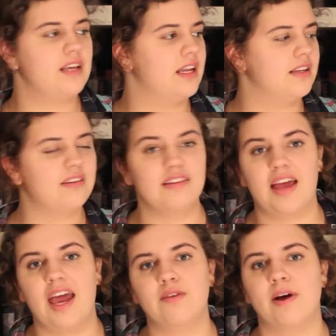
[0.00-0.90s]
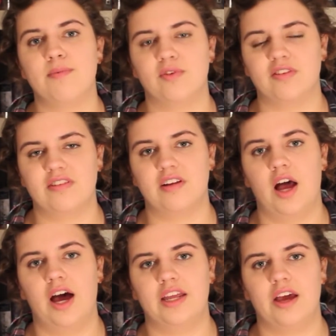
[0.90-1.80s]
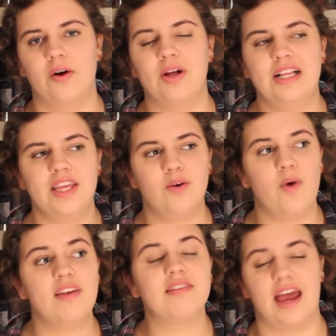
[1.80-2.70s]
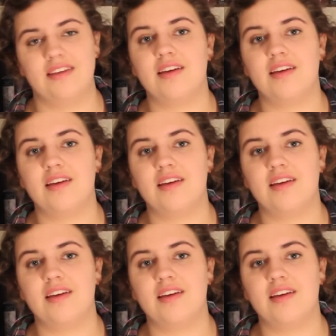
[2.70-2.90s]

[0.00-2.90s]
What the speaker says: and since I had read most of this on audio, it was nice.